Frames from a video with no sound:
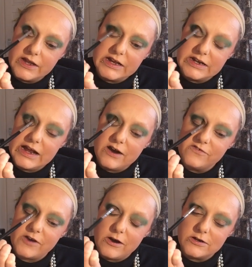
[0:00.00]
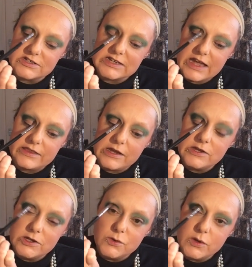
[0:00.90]
in and out of cars together.
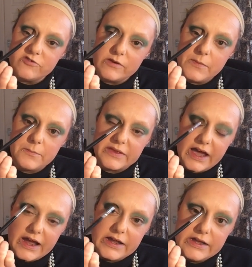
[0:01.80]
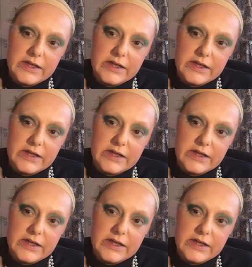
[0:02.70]
You will remember that.